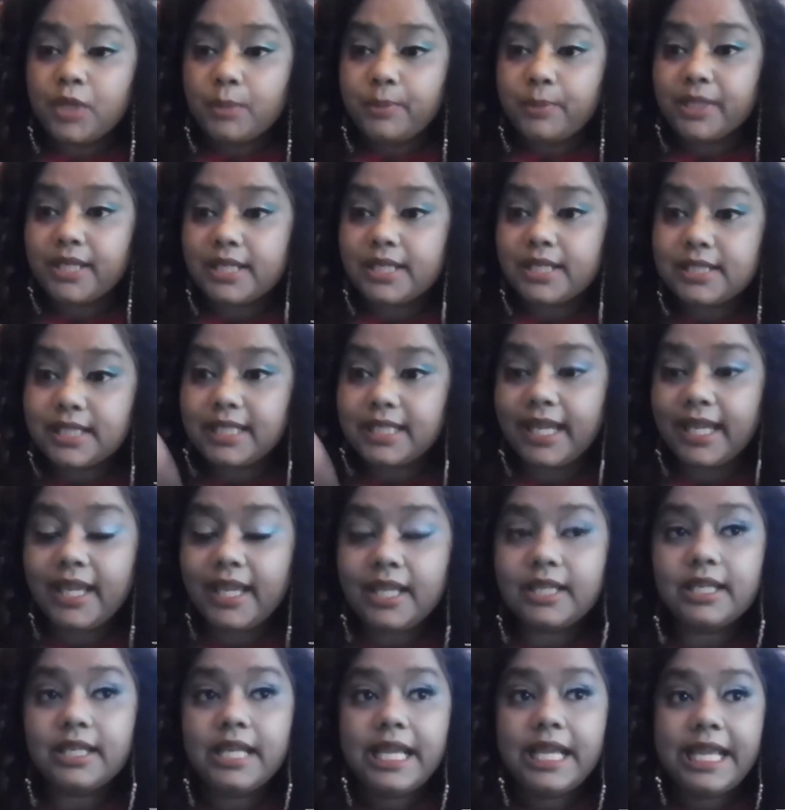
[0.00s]
Because
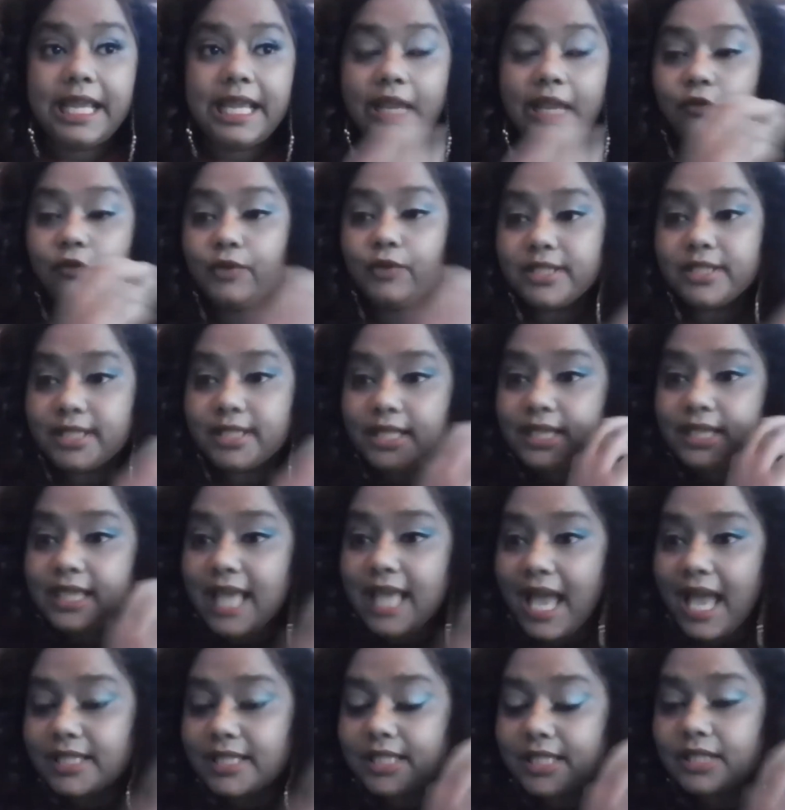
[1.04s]
again, if we see
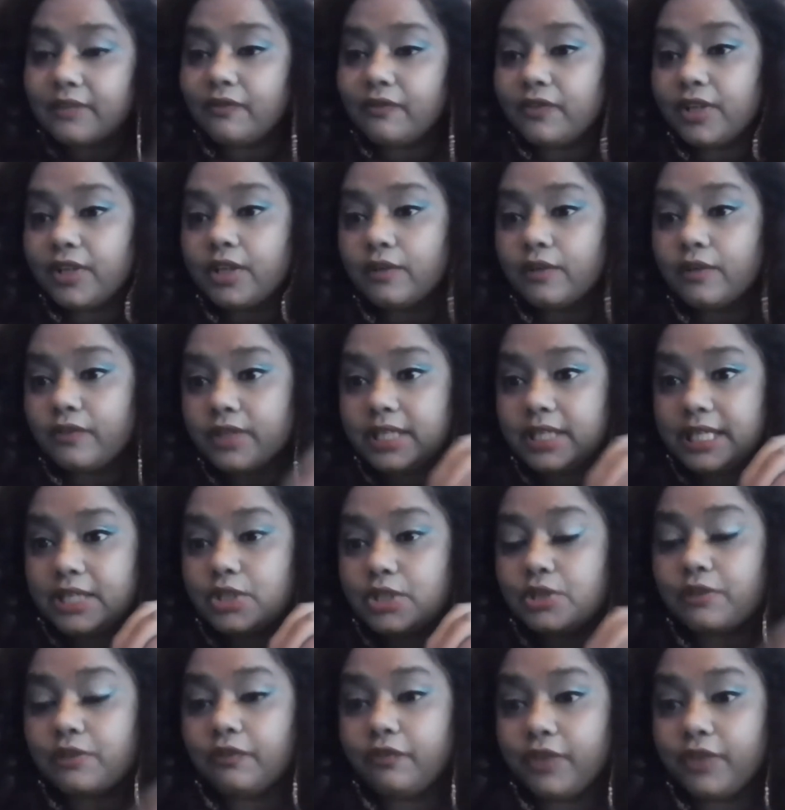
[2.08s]
that severe of an
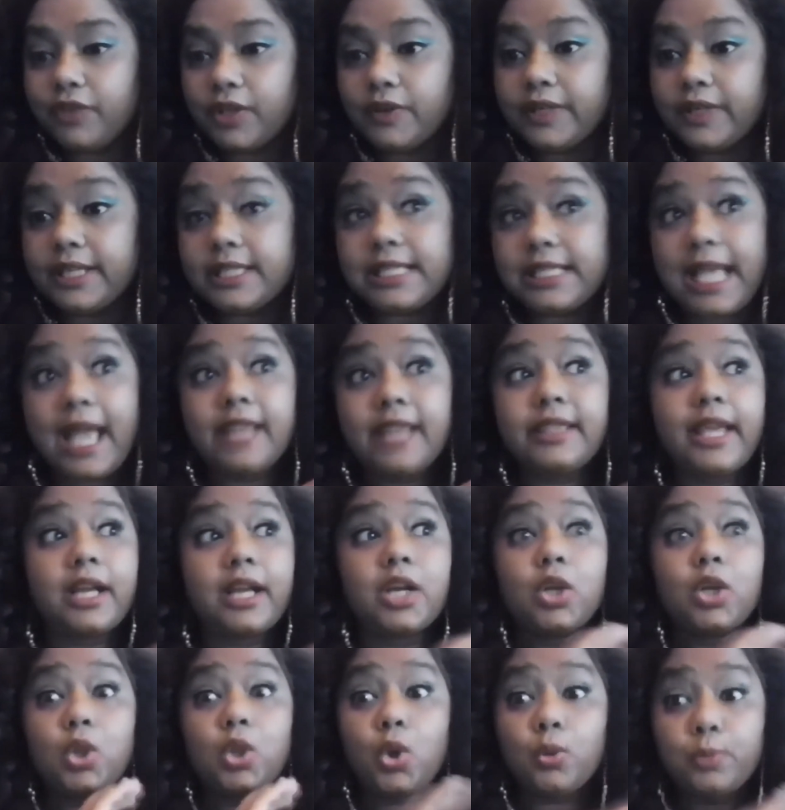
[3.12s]
interference and
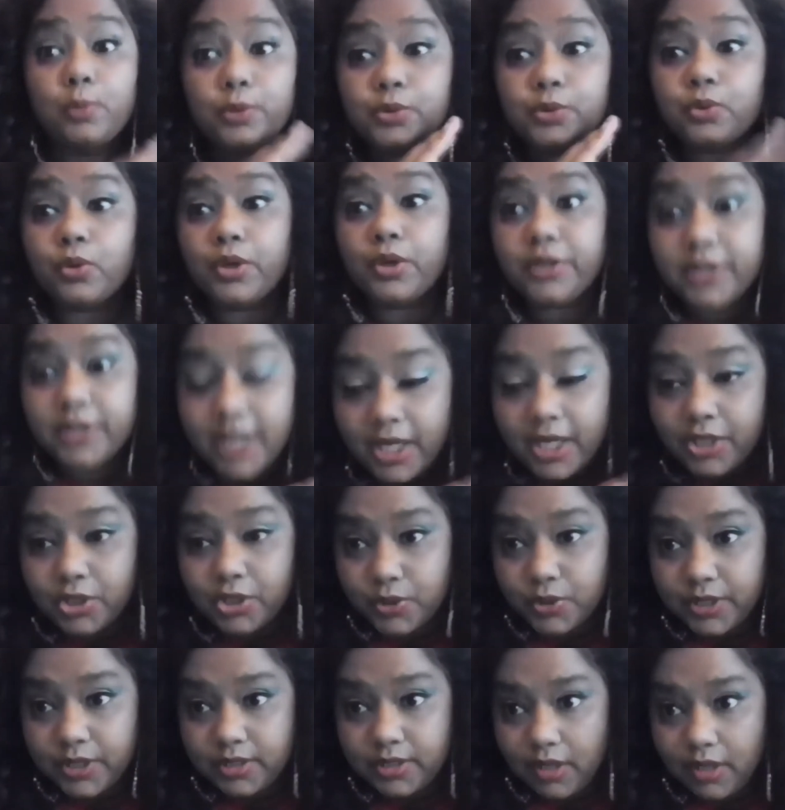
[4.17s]
that global north
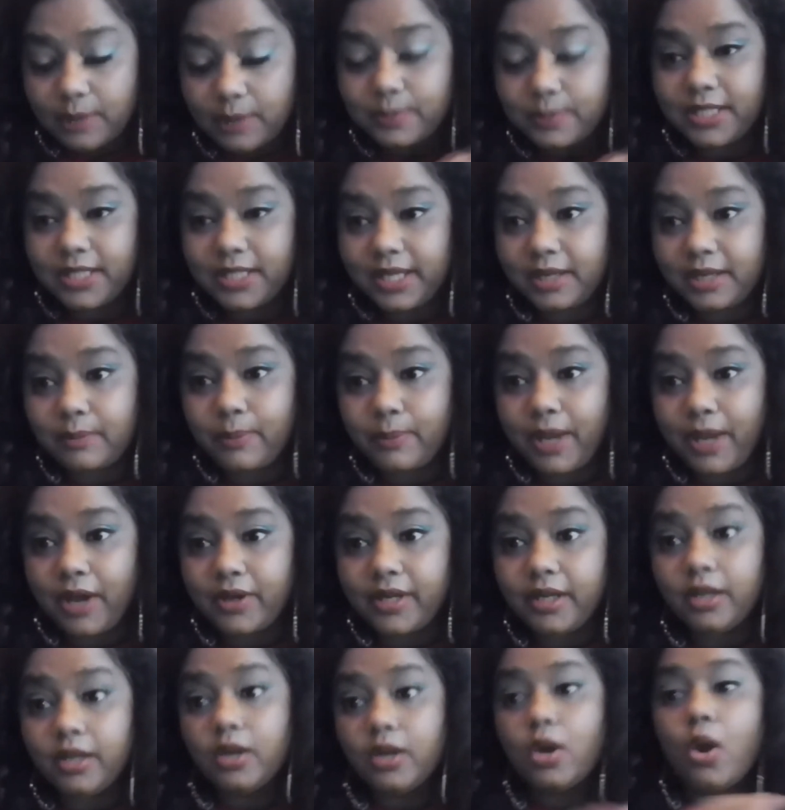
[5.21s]
countries are upset about
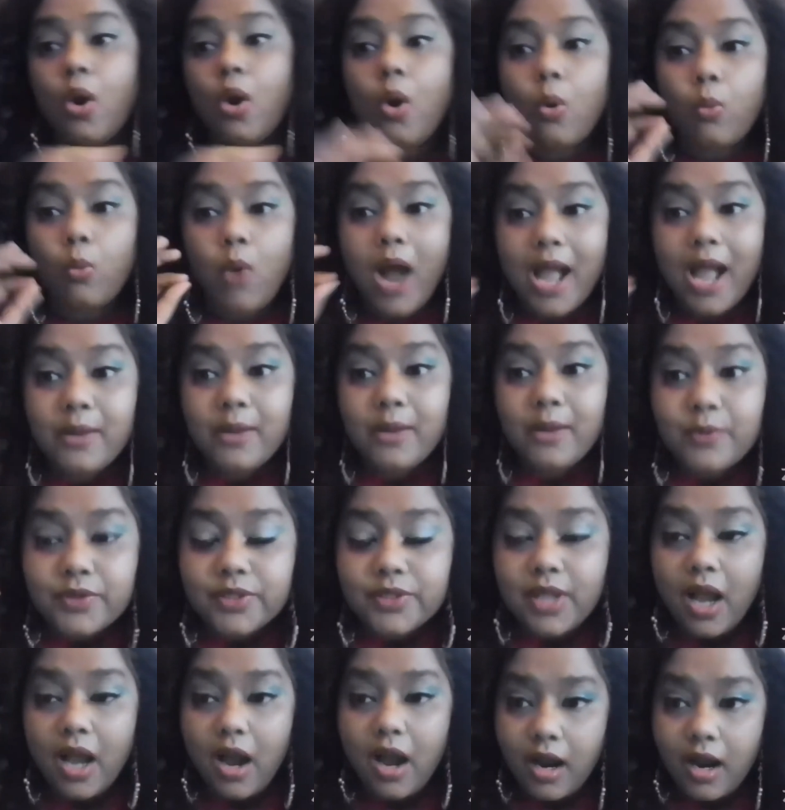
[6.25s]
it, why
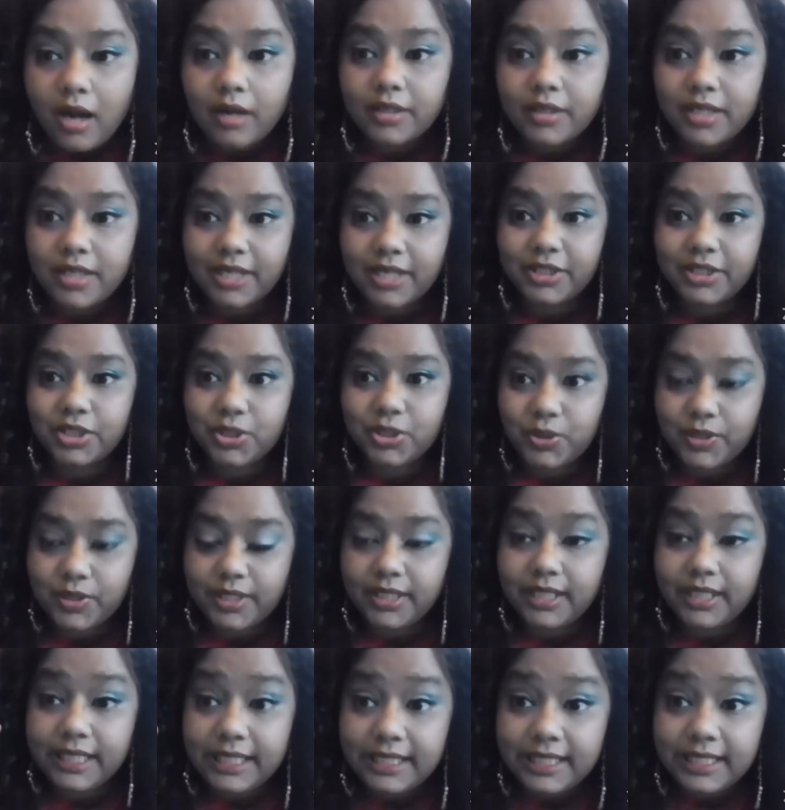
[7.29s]
was our
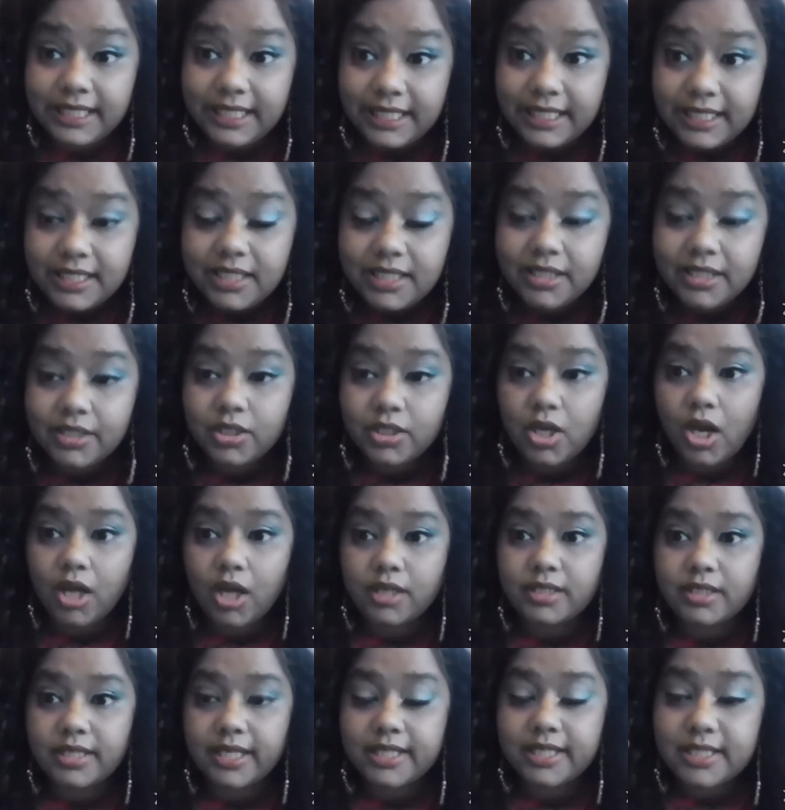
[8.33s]
country in the Indian
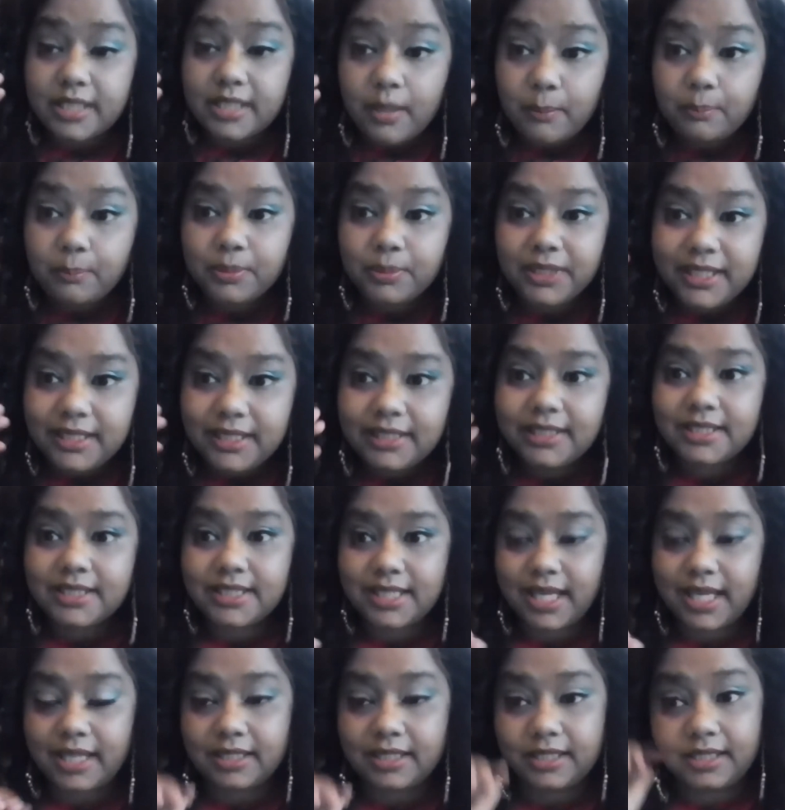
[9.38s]
context completely
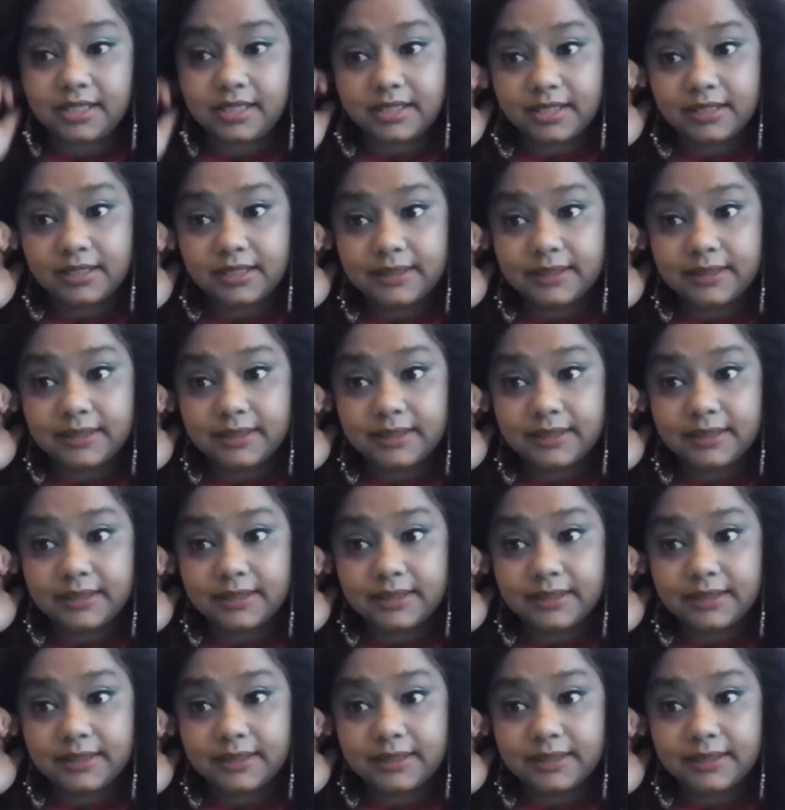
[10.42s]
silent?